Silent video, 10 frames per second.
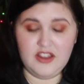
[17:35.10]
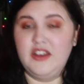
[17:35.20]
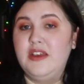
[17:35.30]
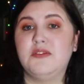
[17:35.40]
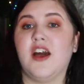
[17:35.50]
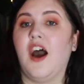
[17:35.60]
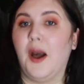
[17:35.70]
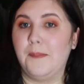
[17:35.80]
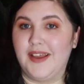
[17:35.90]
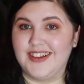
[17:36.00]
It was a
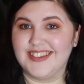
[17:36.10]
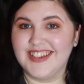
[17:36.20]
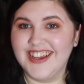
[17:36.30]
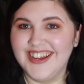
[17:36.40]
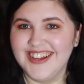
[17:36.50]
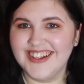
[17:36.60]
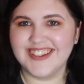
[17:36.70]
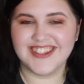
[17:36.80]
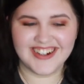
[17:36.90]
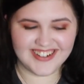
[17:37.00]
hot mess.
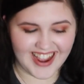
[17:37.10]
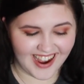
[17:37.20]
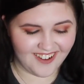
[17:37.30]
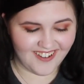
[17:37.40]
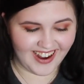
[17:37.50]
So now